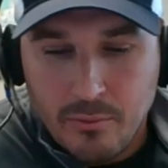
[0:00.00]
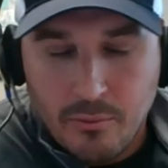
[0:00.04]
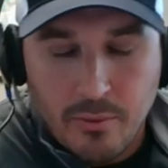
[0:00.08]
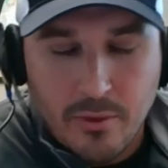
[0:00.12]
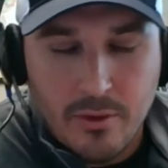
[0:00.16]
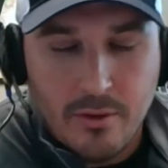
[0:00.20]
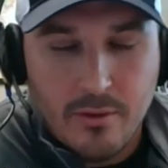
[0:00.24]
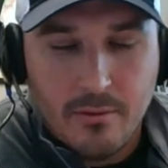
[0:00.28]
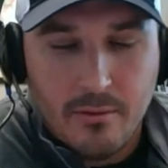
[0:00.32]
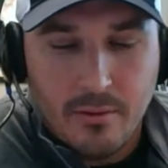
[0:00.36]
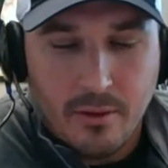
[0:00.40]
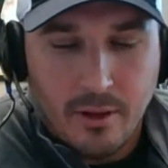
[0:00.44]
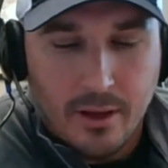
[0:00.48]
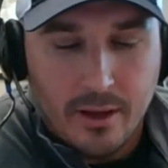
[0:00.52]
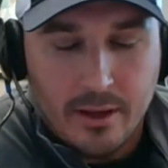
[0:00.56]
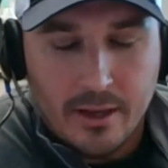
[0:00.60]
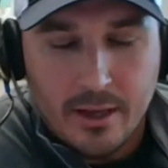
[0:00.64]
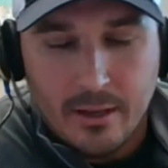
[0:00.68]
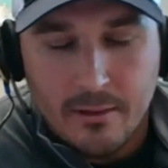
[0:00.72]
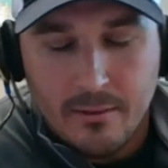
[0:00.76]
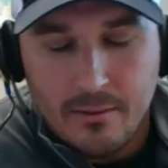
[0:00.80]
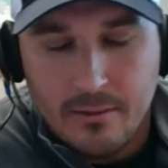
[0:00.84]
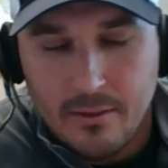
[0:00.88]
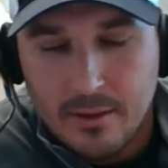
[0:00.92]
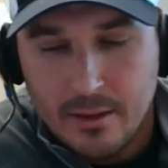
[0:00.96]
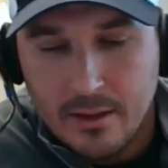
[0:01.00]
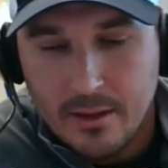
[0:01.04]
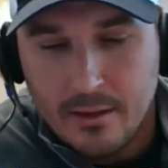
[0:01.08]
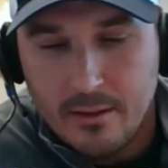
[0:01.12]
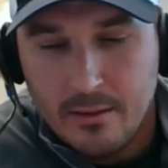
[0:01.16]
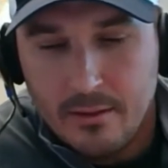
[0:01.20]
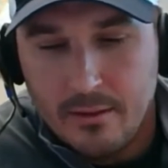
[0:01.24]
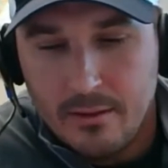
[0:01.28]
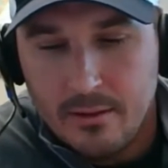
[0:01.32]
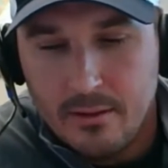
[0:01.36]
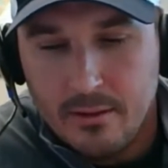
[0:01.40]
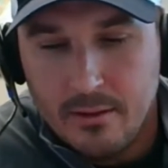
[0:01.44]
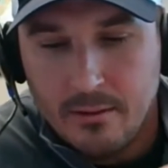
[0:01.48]
what I get
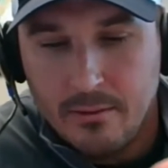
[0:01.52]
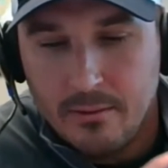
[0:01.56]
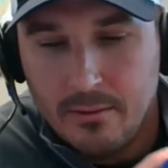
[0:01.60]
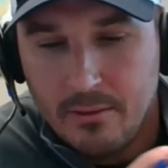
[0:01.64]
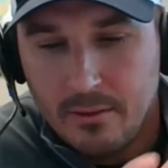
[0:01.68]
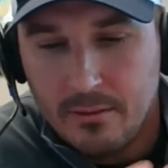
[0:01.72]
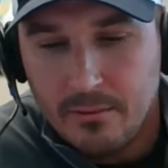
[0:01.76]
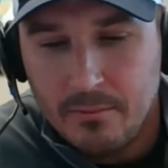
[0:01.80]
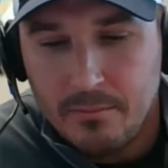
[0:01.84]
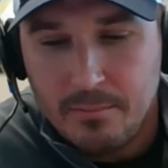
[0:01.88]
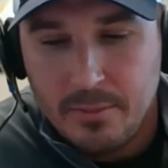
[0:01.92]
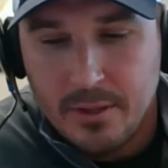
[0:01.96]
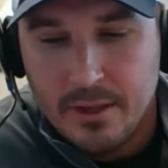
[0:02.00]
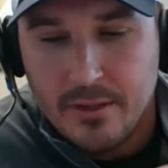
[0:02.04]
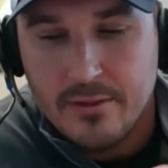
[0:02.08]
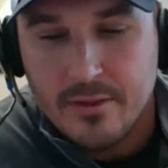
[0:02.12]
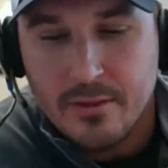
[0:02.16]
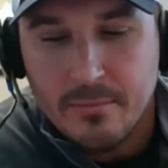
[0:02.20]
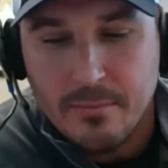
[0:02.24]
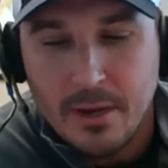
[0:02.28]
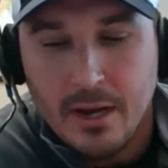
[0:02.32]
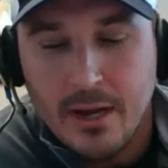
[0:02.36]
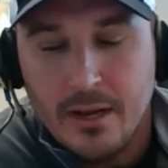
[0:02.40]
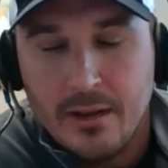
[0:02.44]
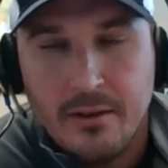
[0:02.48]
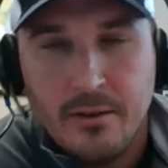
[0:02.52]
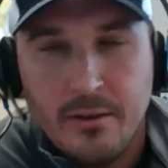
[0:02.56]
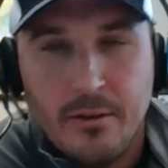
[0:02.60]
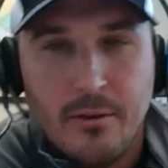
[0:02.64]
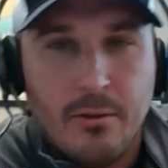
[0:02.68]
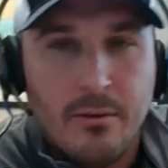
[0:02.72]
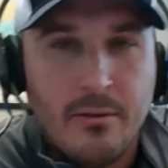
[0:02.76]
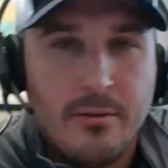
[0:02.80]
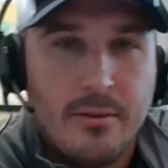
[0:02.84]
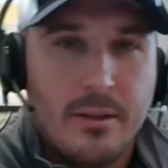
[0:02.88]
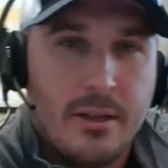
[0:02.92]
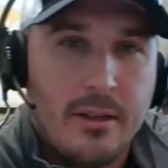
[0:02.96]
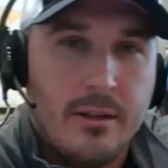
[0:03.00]
that the peace of mind
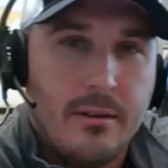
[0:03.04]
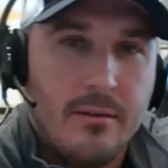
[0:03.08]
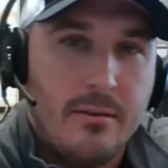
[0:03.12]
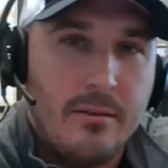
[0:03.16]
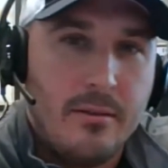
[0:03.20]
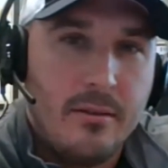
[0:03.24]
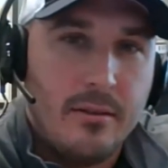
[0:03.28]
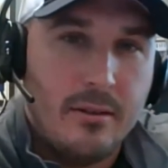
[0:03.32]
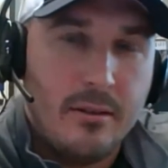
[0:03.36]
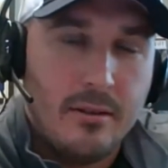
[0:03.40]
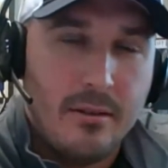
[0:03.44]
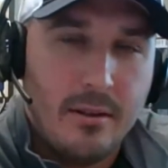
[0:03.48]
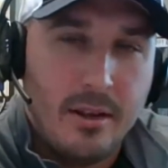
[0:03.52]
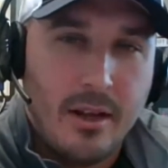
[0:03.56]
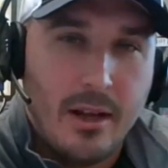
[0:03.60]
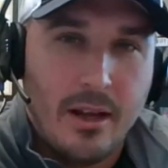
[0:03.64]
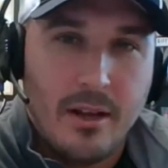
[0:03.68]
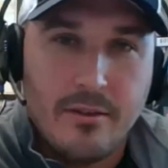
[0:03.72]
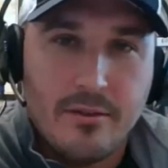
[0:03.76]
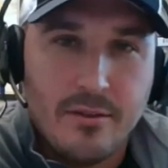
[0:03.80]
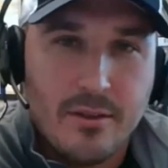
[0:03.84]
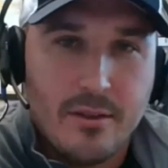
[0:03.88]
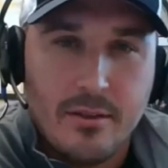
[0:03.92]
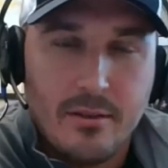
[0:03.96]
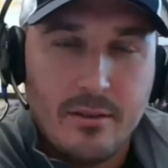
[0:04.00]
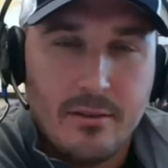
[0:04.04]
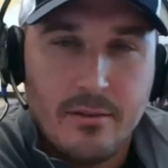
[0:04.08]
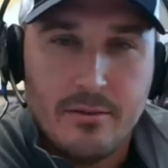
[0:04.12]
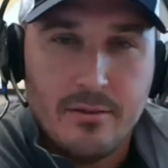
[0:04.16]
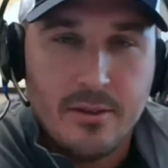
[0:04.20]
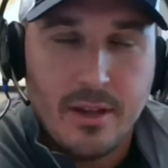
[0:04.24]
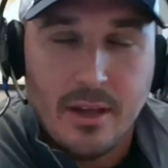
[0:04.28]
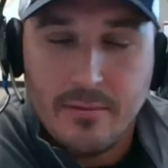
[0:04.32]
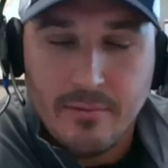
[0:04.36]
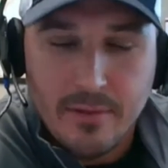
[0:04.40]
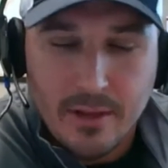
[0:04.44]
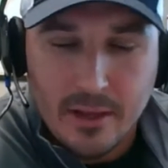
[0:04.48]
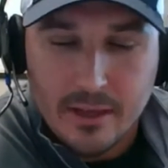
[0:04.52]
knowing that it has the
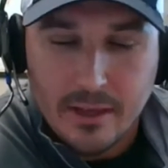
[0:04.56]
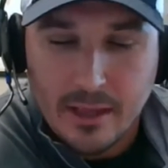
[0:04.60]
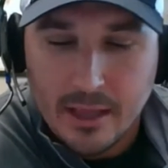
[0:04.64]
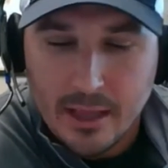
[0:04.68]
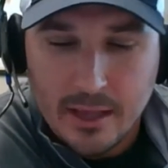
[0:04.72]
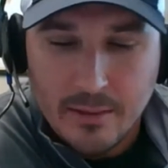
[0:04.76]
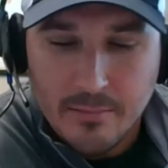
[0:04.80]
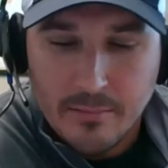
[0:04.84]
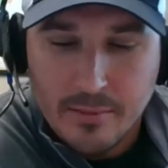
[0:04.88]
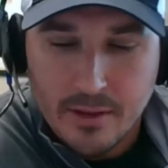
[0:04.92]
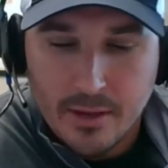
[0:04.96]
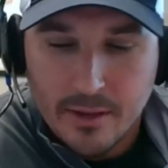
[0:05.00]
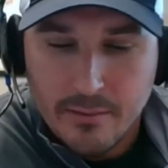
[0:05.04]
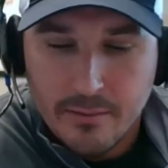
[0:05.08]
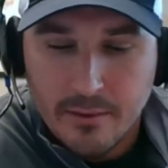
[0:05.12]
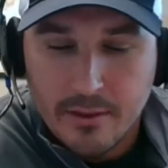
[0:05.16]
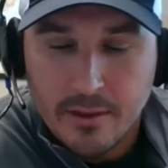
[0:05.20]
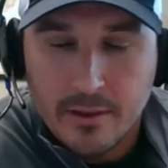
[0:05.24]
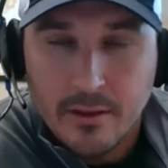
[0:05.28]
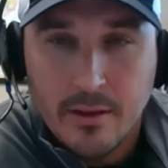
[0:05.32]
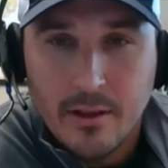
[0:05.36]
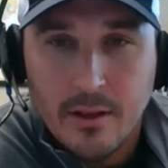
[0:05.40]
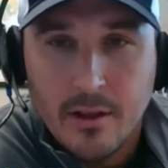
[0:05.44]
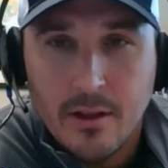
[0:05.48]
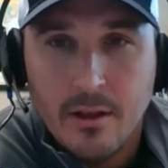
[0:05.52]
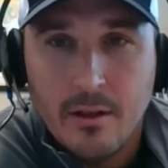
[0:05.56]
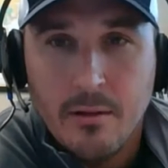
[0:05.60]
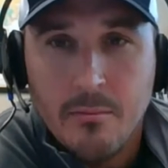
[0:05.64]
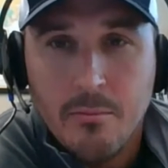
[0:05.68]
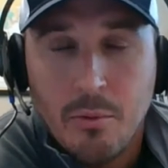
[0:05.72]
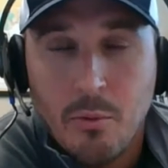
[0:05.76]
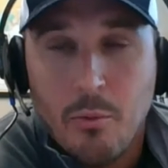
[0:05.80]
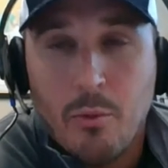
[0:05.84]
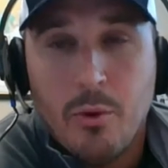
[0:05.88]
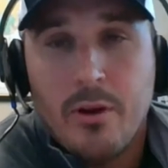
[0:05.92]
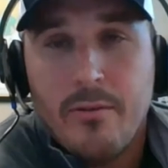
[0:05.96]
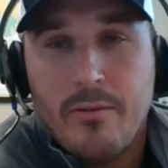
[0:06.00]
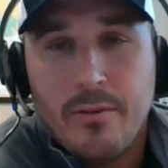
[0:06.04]
safety claims and everything,
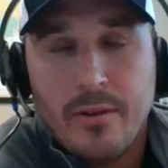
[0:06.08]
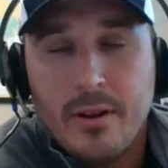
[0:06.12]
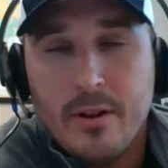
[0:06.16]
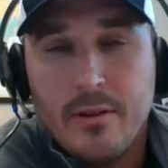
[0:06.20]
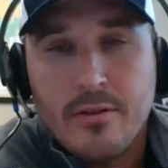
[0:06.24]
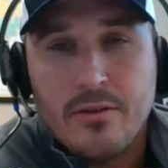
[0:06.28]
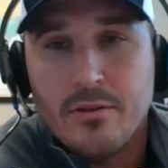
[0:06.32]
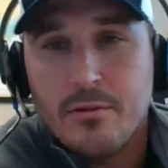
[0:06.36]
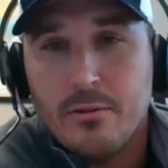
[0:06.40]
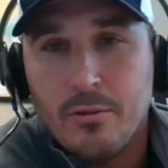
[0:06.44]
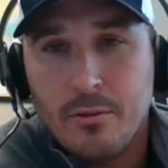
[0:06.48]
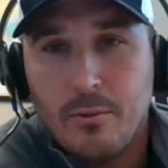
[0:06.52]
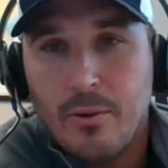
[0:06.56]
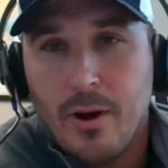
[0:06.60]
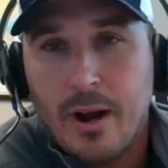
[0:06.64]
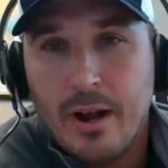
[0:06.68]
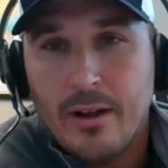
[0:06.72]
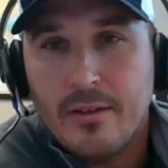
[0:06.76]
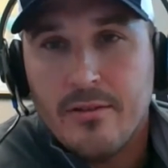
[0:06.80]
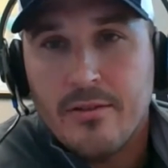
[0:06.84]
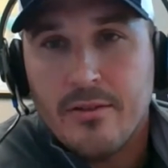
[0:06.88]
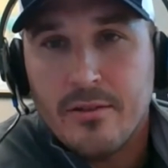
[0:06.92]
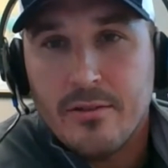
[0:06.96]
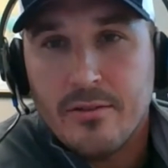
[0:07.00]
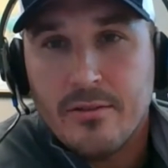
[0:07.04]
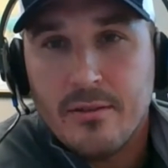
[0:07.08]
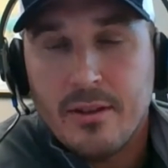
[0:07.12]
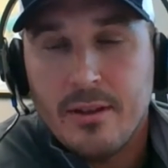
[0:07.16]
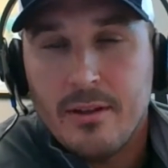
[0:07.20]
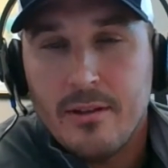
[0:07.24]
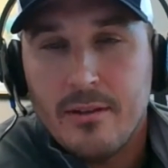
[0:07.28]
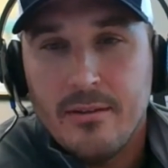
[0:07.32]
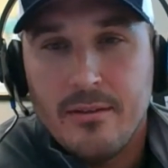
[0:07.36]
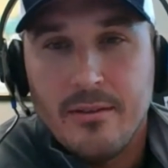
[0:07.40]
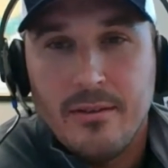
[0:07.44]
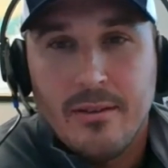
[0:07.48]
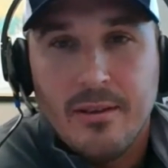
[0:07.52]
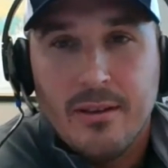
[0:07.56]
but what if an issue arises that
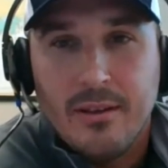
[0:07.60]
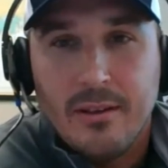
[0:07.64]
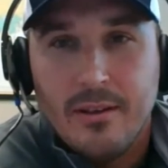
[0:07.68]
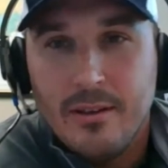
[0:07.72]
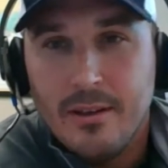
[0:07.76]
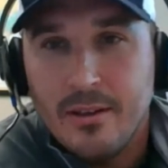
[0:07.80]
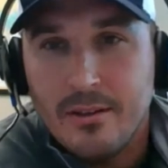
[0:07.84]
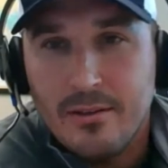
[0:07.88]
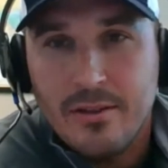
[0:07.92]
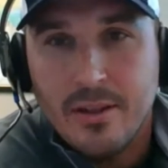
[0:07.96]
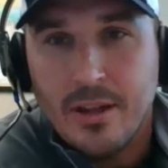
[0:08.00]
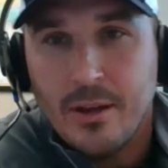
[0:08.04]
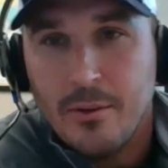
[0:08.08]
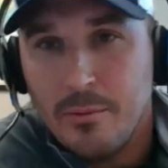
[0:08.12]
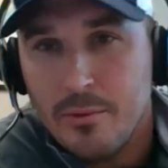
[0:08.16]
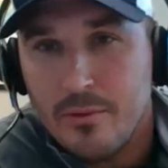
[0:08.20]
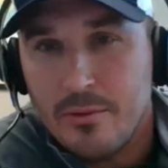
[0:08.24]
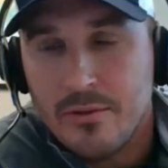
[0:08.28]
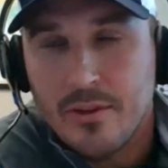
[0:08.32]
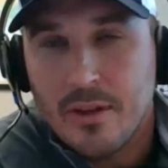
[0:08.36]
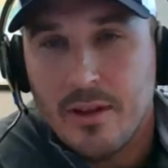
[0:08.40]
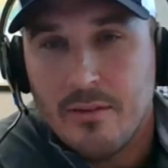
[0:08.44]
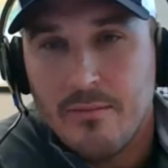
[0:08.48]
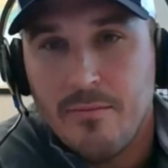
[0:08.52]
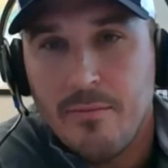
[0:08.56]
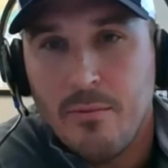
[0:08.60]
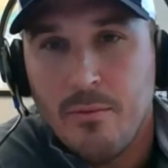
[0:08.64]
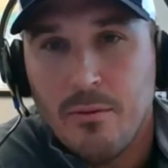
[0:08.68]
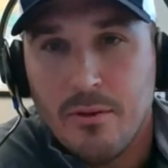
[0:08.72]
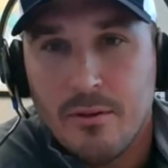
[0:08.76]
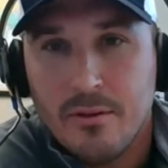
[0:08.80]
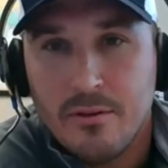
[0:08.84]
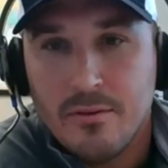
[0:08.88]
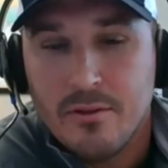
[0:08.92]
it said it was safe for?